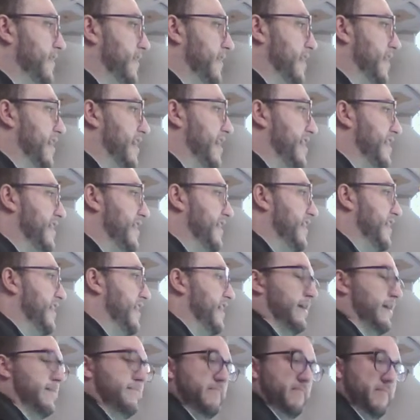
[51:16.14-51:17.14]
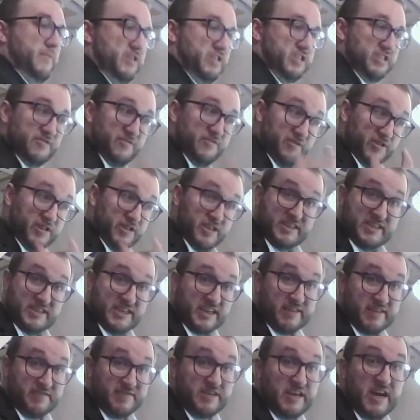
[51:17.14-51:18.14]
I am, just for the
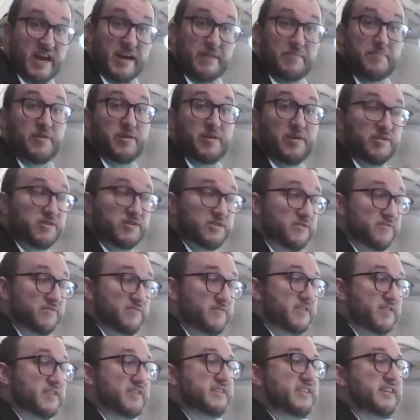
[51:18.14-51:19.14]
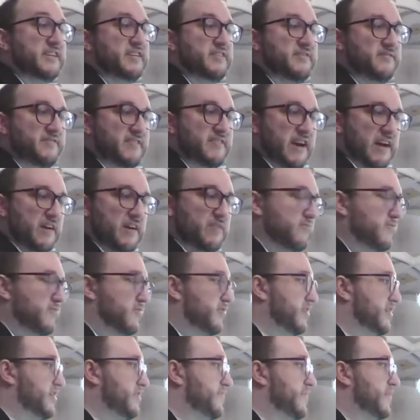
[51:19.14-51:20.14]
sake of time, but also for the sake of not
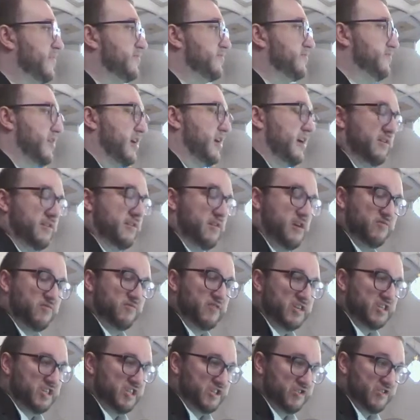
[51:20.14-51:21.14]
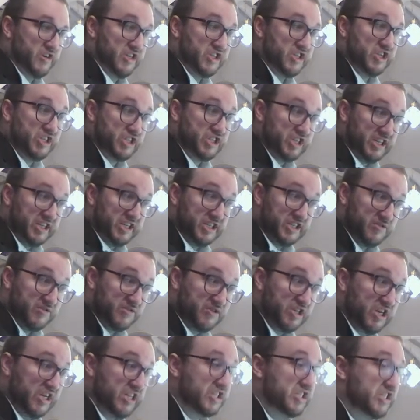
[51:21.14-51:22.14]
worrying about uh, a registration change, so
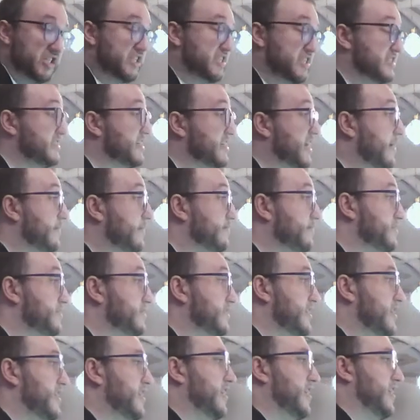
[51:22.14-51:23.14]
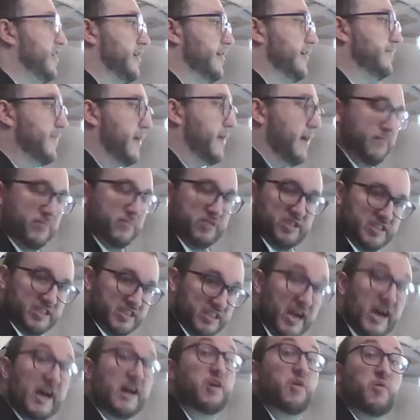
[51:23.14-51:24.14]
changing the stops, um, I'm just
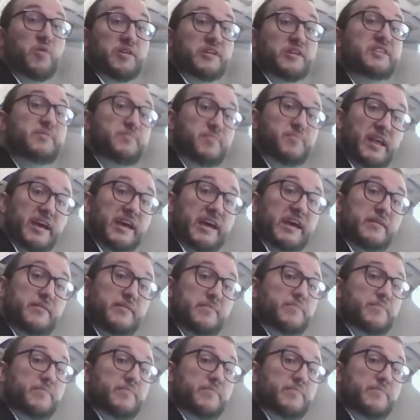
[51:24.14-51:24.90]
not going to play it.